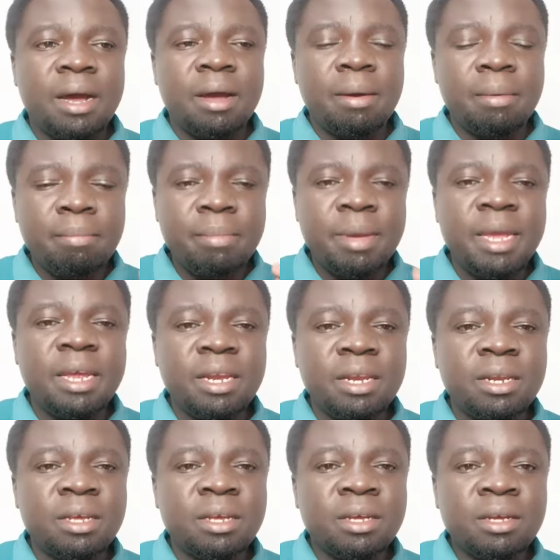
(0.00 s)

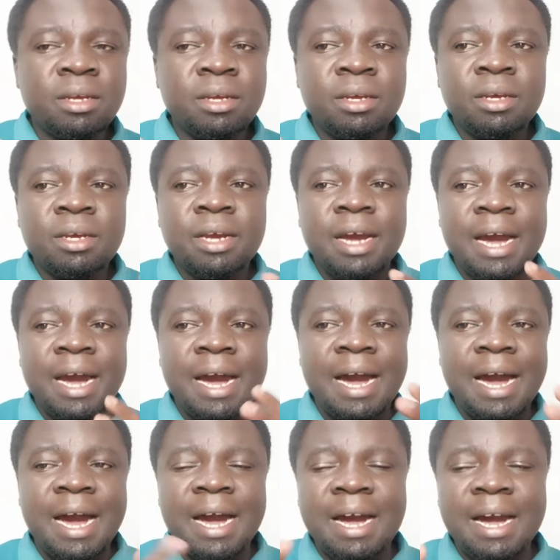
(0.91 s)
main
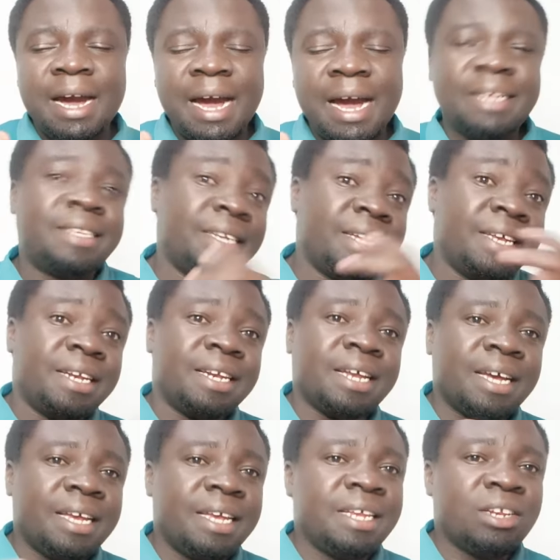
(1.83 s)

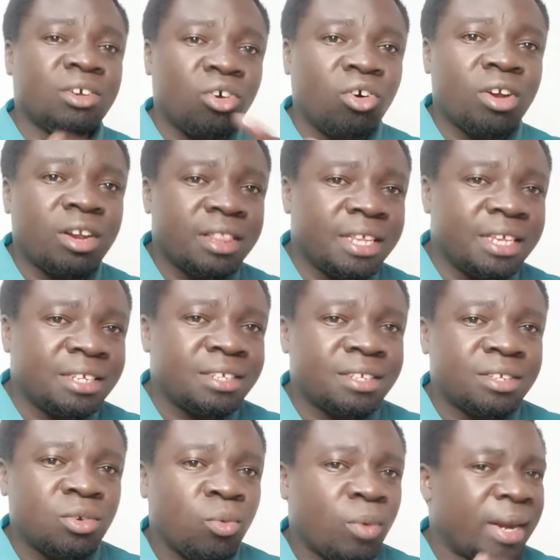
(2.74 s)
agenda in all
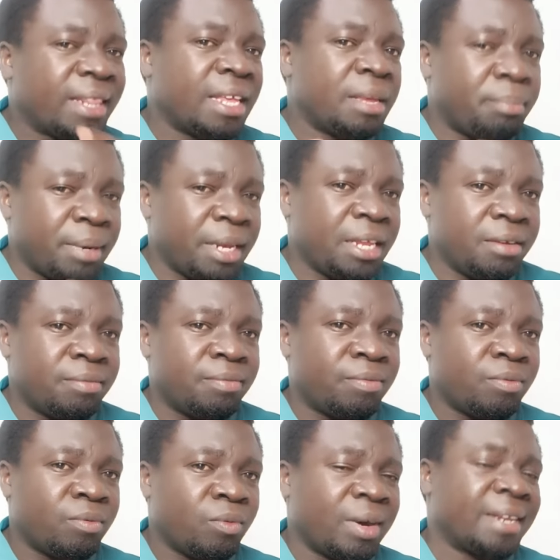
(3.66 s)
this, what they
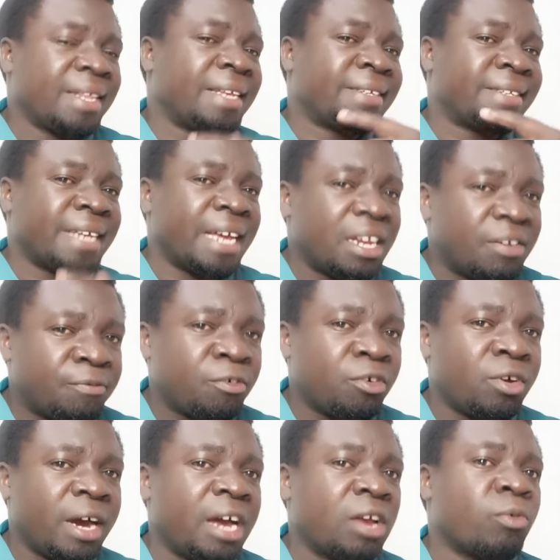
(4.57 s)
believe, what they stand
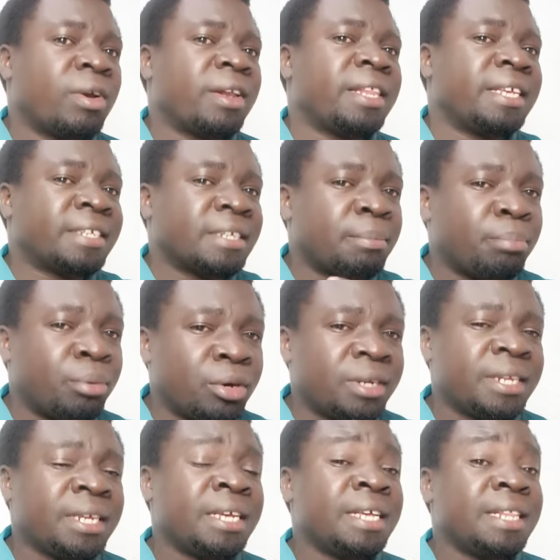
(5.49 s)
for, and what they
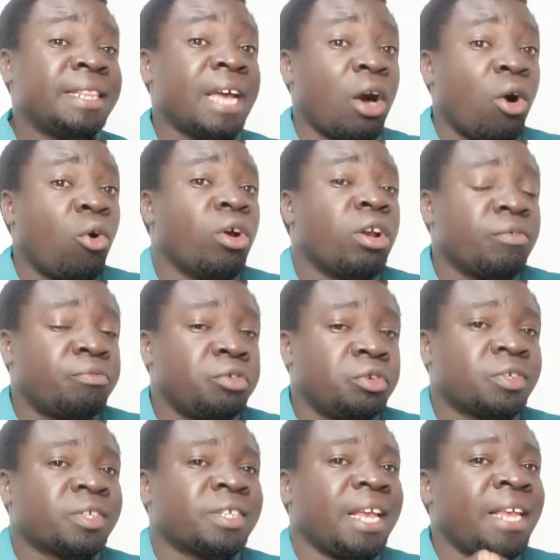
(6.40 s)
support. Their own
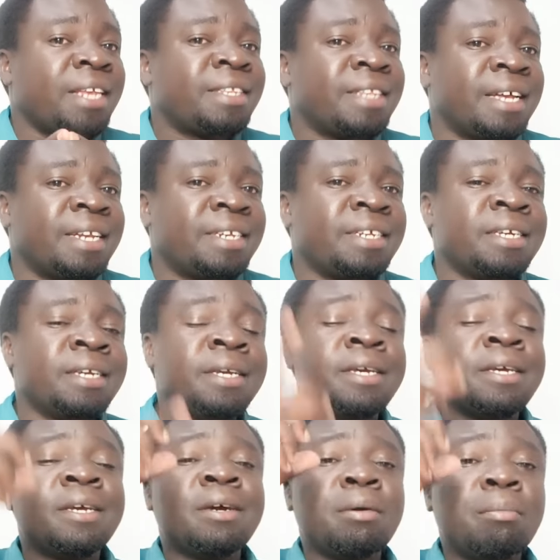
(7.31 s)
views is that
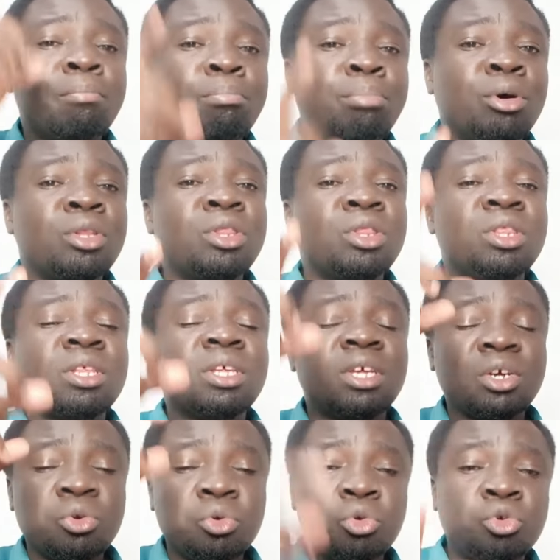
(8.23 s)

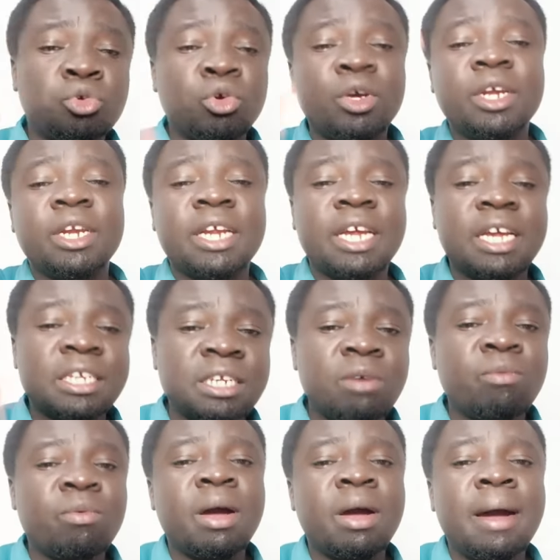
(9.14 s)
both Ruto and
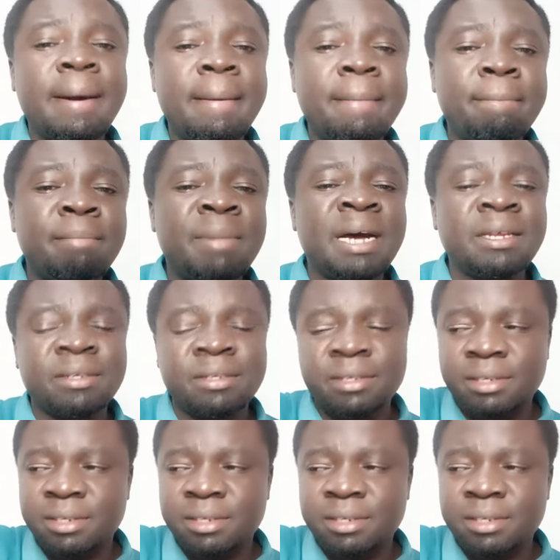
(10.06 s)
Gachagua must.